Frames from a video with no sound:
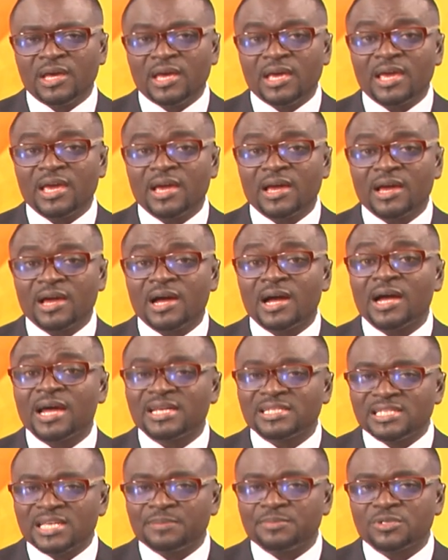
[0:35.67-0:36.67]
Here are
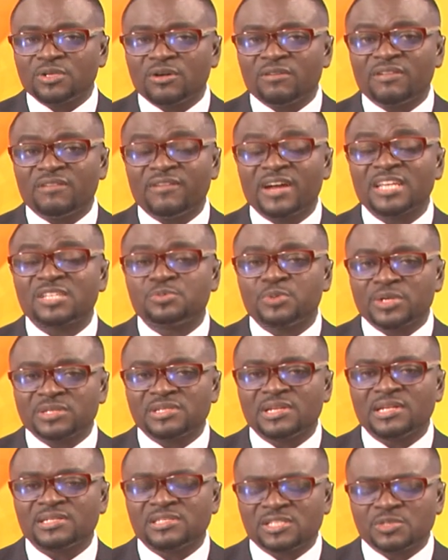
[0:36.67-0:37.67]
excerpts of the Vice
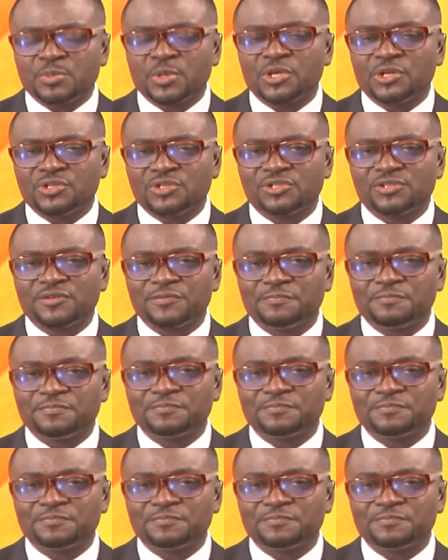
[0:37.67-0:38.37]
President's speech.